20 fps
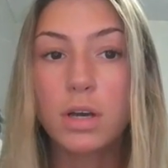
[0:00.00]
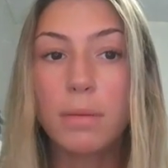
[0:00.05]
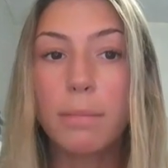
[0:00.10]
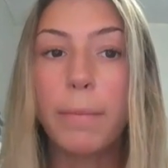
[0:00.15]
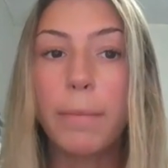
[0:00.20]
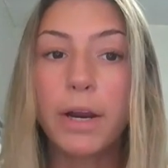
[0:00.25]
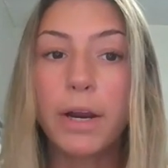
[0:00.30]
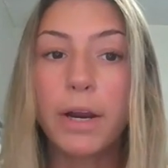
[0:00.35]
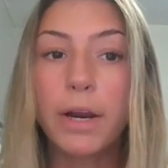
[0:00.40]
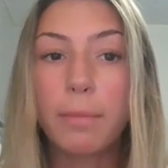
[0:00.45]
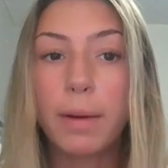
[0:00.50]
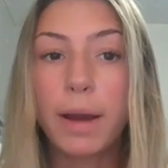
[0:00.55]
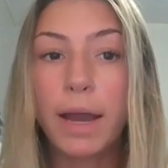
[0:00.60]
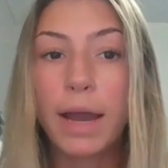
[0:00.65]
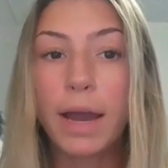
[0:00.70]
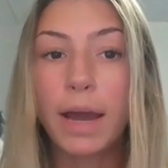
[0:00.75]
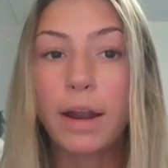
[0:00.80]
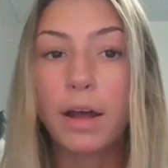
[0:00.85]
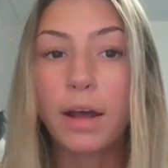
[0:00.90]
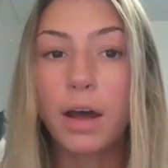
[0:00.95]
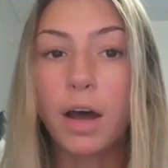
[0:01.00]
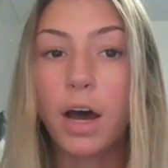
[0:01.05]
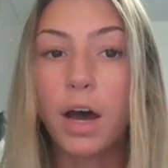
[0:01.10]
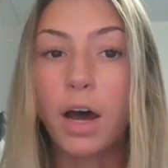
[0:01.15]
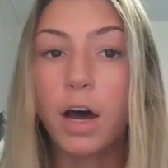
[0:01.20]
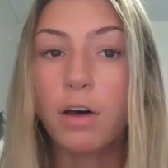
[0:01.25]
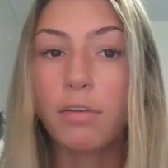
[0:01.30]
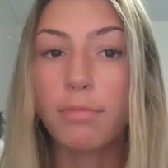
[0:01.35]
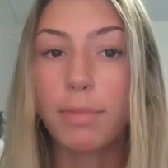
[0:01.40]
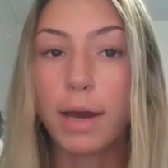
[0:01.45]
Microbiota
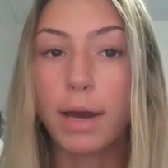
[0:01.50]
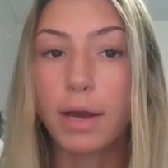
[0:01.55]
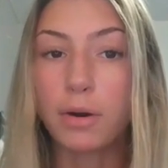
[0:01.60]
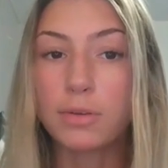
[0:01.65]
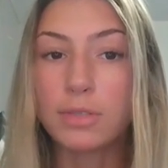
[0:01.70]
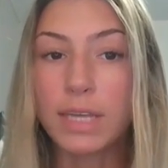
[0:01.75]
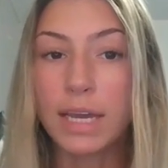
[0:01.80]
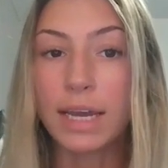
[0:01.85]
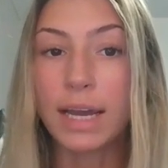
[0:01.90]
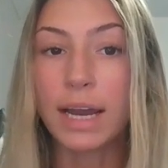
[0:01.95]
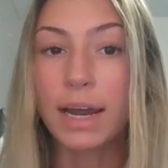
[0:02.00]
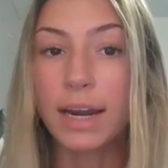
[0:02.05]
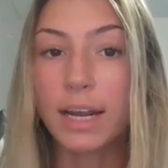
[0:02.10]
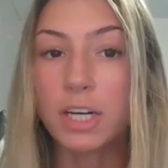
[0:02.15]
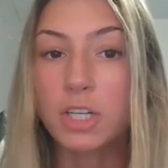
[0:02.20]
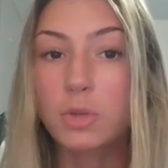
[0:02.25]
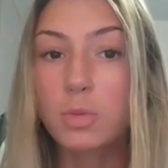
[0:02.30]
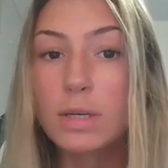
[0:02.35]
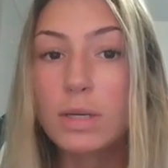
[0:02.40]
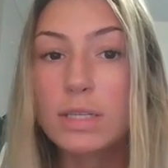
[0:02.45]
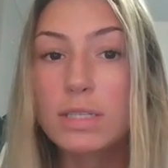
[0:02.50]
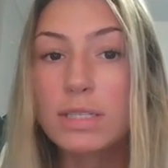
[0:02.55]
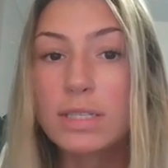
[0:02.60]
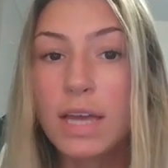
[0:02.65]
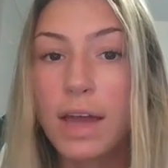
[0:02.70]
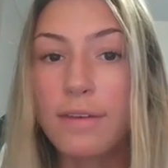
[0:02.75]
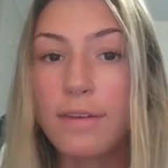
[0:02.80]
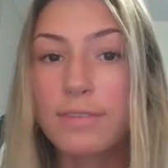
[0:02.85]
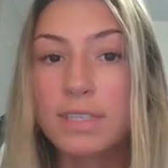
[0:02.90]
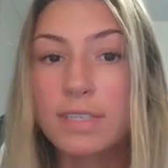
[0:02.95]
of monozygotic twins
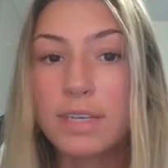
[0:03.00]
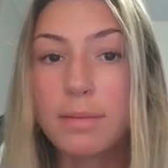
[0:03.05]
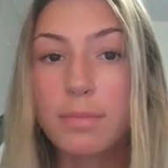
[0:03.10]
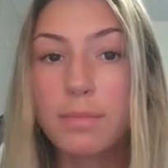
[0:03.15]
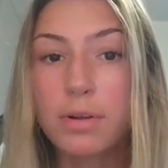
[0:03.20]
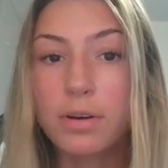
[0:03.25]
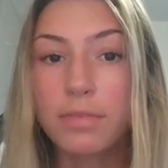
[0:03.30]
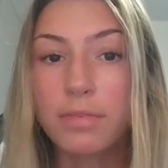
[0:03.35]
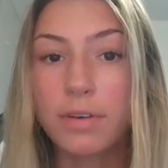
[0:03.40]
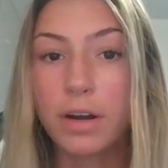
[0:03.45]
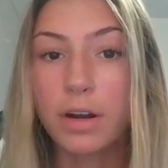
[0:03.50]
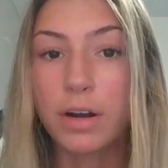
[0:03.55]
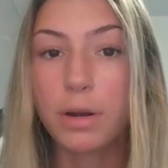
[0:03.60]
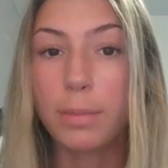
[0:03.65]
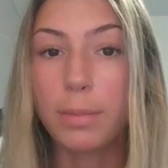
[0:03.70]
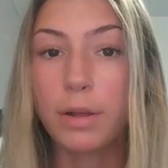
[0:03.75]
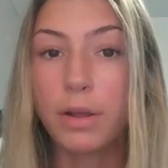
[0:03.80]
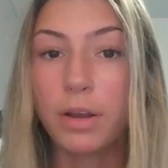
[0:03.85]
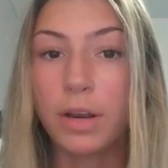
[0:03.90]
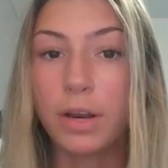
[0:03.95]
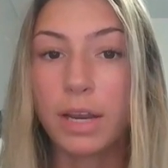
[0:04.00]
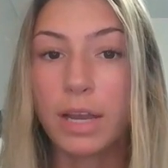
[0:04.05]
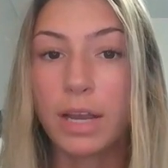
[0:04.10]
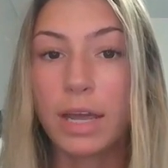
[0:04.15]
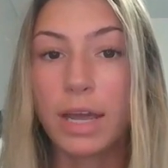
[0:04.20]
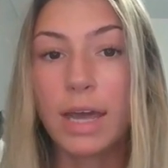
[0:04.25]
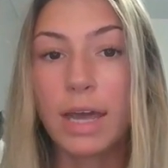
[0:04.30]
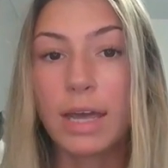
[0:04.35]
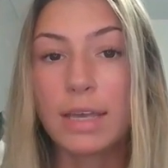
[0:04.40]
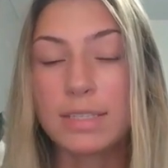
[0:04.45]
have similar variability
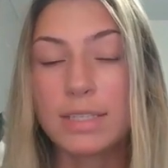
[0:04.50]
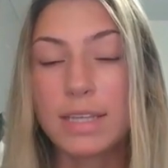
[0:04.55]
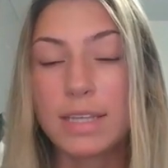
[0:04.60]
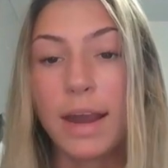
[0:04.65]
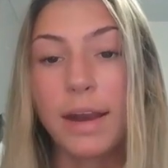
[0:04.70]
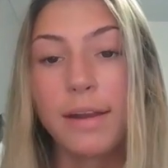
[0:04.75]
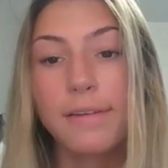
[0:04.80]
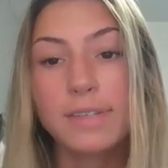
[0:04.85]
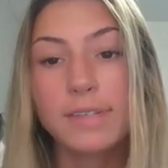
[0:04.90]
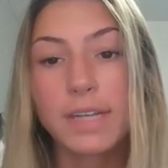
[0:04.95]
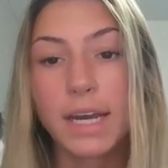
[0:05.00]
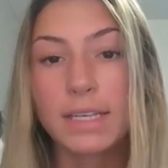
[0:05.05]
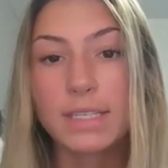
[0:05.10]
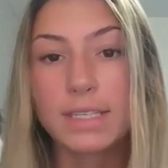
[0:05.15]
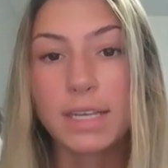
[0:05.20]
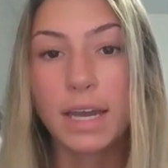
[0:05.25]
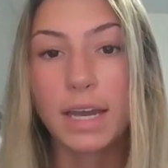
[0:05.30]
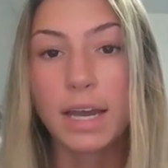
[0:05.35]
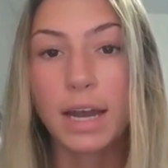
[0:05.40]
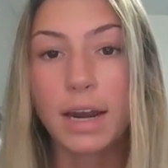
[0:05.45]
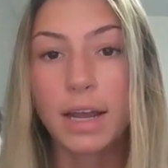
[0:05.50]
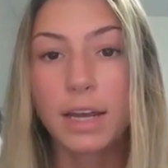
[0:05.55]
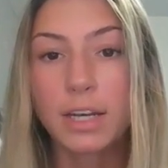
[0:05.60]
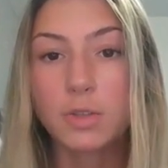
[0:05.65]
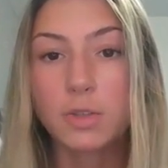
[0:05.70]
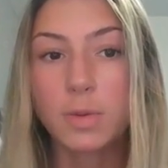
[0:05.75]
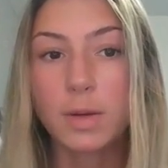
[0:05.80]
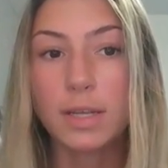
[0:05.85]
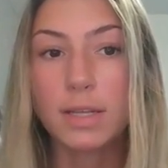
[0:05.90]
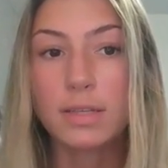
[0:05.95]
as that of dizygotic
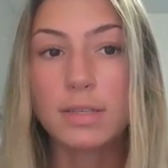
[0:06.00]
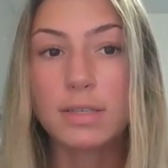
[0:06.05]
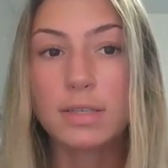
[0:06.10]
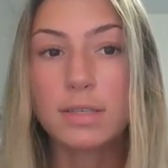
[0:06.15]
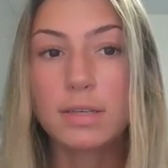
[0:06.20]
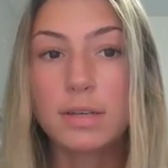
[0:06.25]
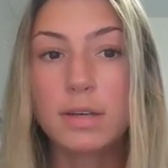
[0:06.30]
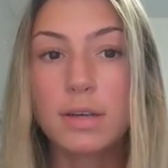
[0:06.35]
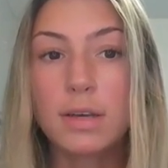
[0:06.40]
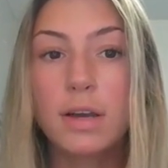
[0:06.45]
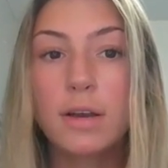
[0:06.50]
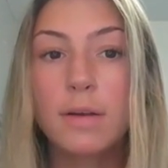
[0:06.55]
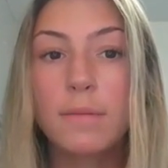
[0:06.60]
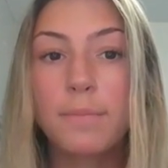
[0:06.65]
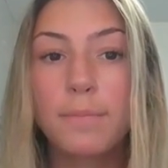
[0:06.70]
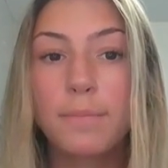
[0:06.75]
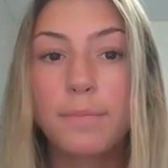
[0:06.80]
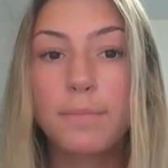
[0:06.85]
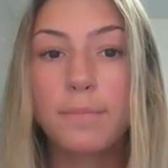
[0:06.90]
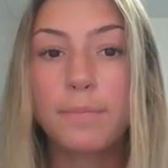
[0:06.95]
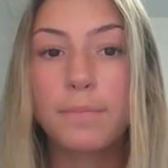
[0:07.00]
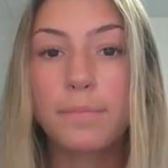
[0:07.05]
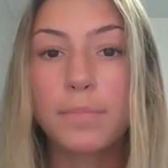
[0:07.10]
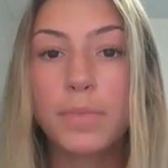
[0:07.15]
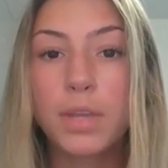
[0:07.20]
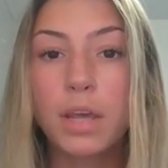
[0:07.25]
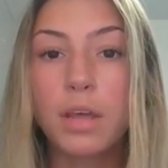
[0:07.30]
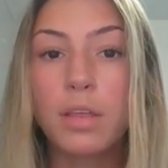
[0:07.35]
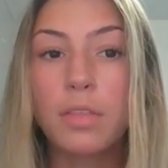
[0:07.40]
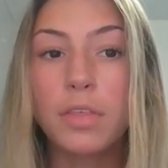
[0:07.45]
twins.
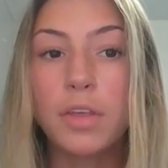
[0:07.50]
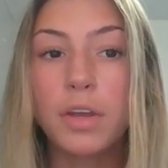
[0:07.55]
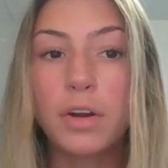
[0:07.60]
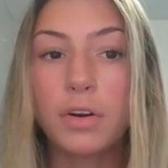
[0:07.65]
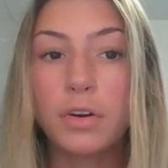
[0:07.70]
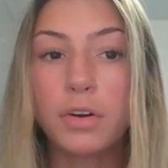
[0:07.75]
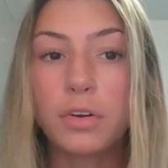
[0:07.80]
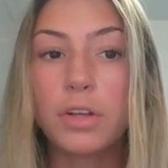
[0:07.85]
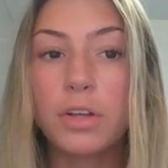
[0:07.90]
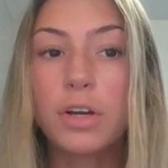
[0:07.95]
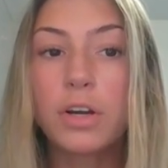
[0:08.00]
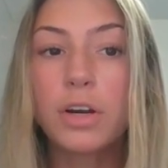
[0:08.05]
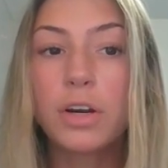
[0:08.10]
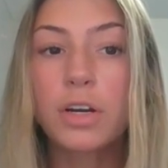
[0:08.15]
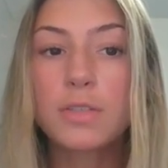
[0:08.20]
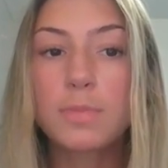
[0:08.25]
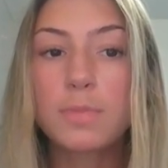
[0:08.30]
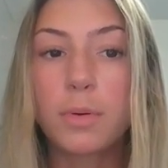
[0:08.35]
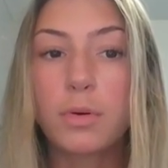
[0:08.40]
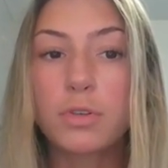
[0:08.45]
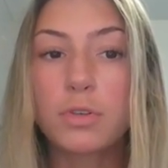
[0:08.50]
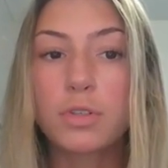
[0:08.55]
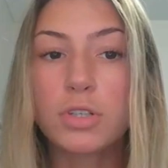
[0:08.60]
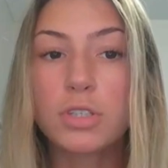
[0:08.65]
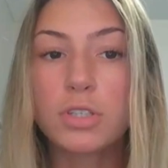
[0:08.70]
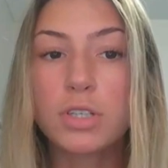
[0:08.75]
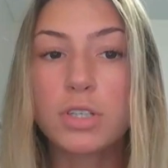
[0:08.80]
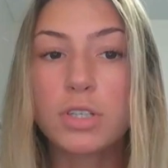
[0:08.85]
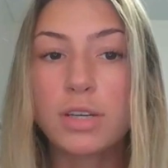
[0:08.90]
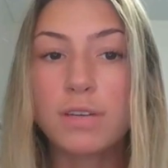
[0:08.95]
The earlier
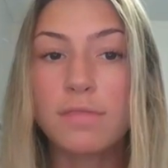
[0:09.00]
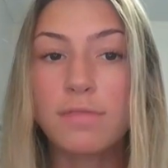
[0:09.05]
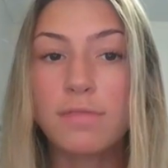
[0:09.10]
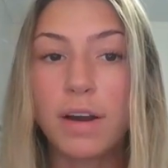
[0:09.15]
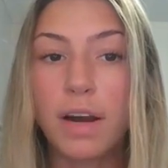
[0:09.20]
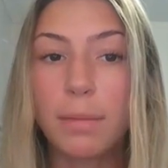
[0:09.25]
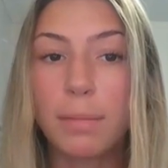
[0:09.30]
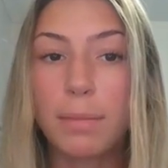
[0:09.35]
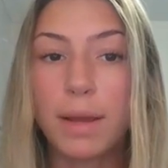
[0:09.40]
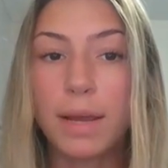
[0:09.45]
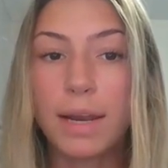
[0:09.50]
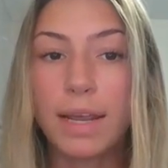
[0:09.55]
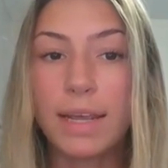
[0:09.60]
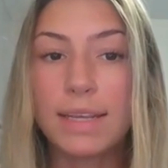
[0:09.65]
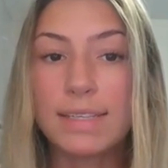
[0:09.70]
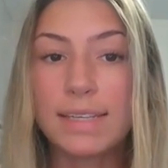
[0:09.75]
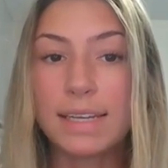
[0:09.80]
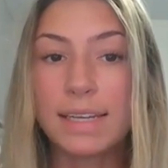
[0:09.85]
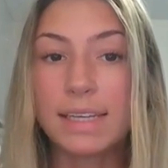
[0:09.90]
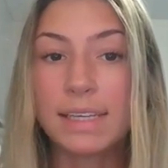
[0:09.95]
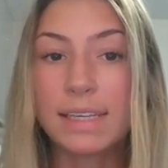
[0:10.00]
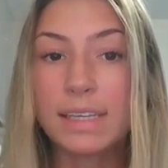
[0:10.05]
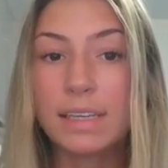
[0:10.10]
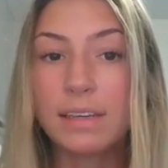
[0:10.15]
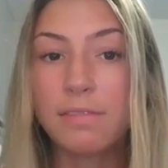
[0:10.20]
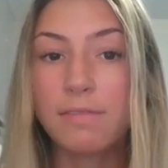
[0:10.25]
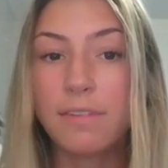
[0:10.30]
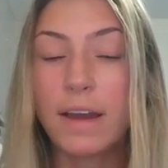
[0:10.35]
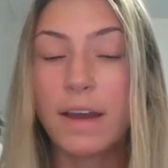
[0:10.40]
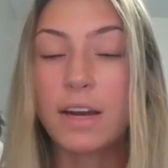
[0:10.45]
exposures to the environment is a
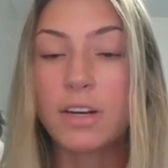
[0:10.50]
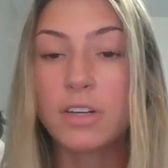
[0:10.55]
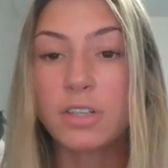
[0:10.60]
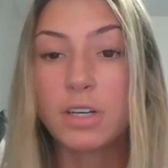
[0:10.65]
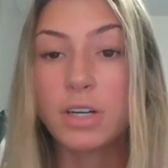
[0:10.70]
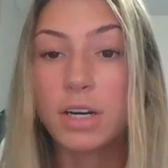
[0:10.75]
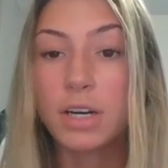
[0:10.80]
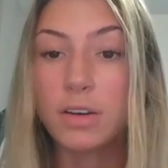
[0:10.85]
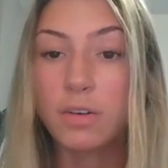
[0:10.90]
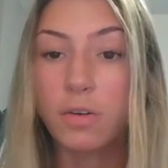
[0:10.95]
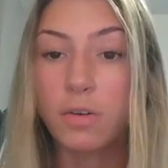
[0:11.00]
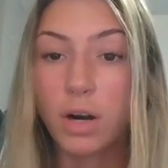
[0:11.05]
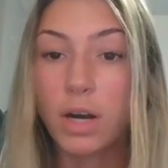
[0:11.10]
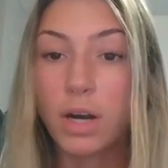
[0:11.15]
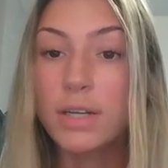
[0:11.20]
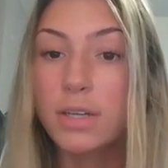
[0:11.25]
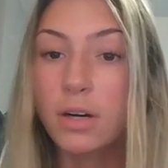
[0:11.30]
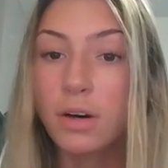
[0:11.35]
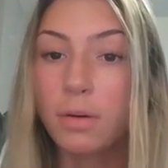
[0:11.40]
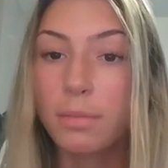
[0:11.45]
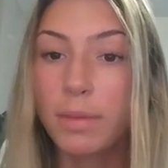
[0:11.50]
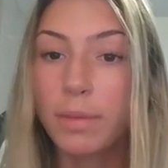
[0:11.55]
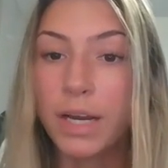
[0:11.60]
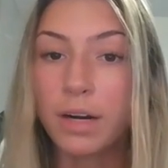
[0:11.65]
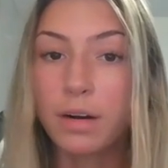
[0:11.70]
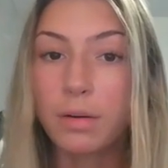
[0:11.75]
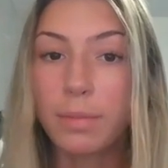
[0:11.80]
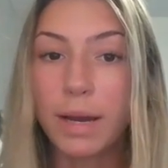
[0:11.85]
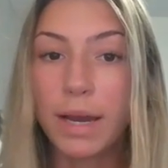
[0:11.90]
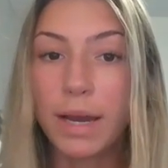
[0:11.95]
key factor in your adult
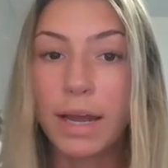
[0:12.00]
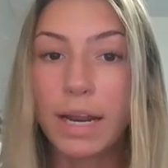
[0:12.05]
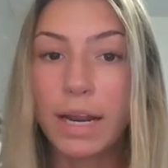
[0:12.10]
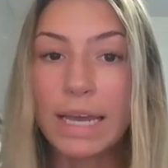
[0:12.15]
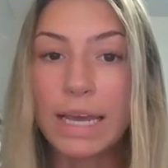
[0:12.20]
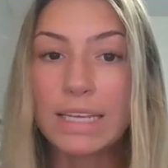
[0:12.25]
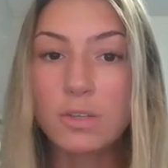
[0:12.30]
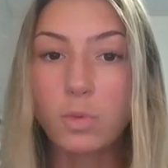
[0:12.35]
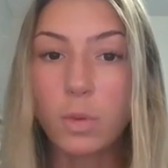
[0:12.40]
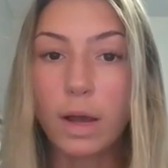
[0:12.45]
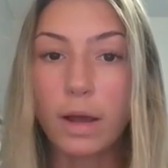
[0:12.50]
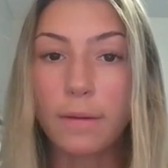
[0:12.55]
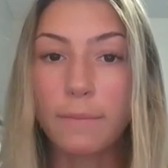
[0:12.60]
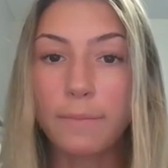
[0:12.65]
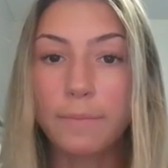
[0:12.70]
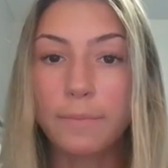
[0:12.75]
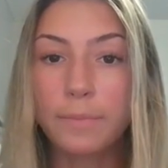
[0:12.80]
microbiota as well.